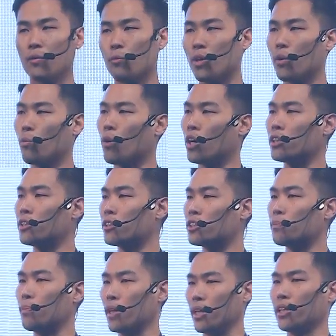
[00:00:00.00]
We want to
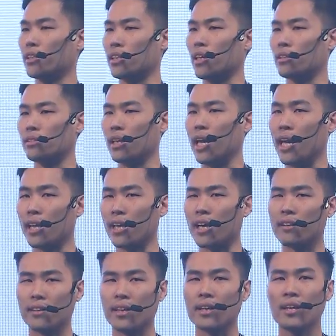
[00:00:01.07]
speed this up, and
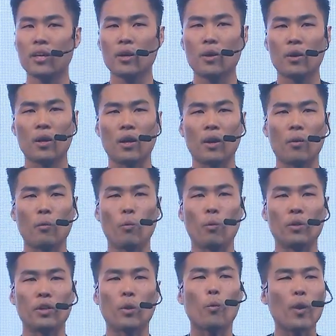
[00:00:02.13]
I think
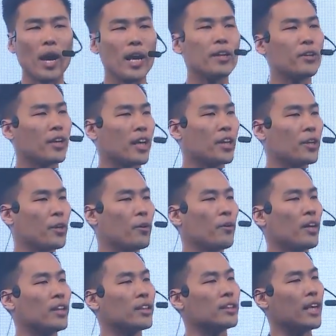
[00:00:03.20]
the way you can do
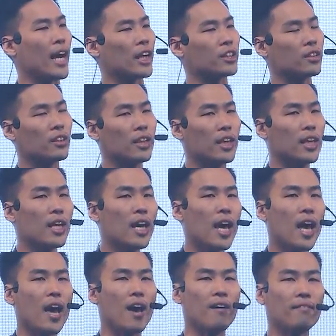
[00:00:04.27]
is actually
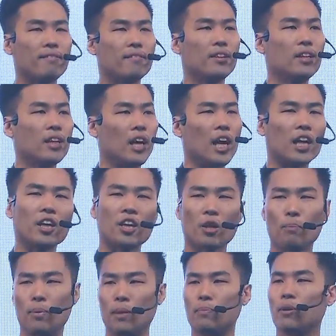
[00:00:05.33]
have a lot of
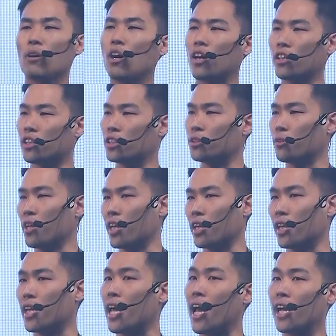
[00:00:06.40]
people on the street.
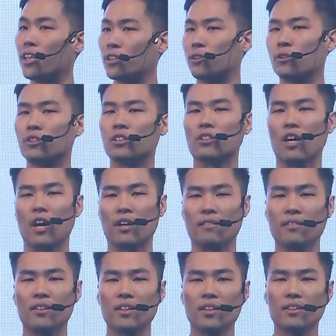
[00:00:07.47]
It has to
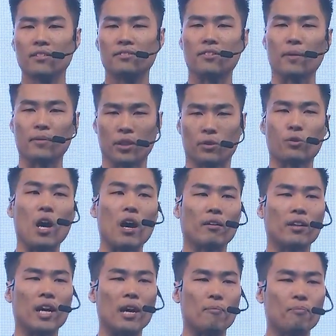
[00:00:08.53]
start from the ground
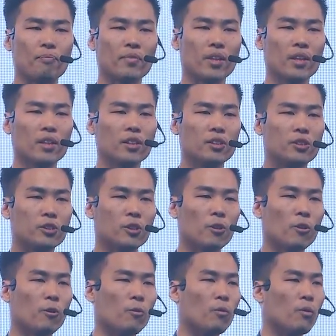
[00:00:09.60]
up.
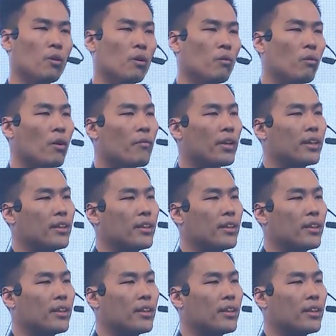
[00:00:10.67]
So what we